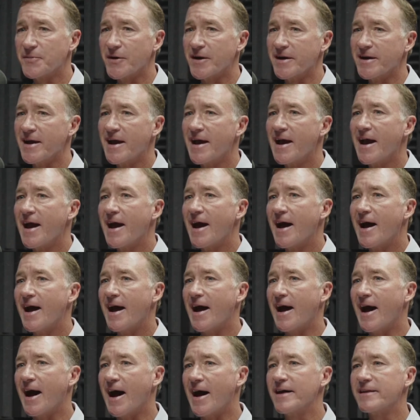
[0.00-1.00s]
But
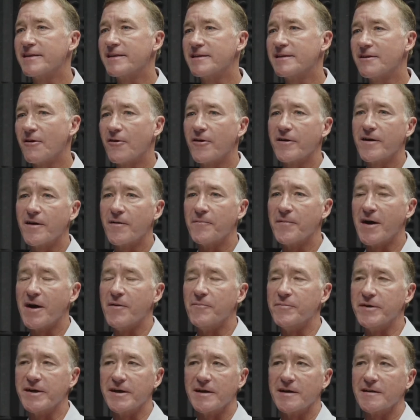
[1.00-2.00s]
I thought
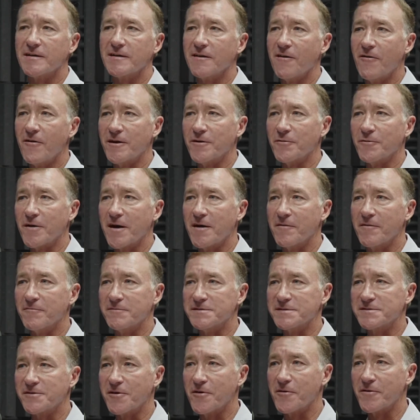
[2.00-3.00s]
about being a lawyer when I
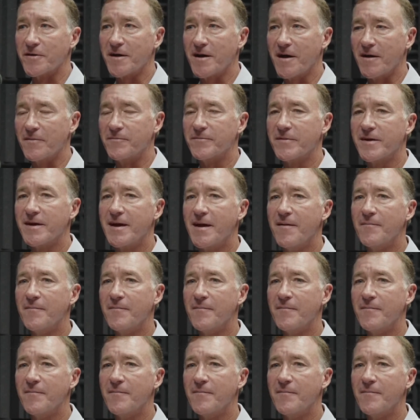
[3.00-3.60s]
was growing up.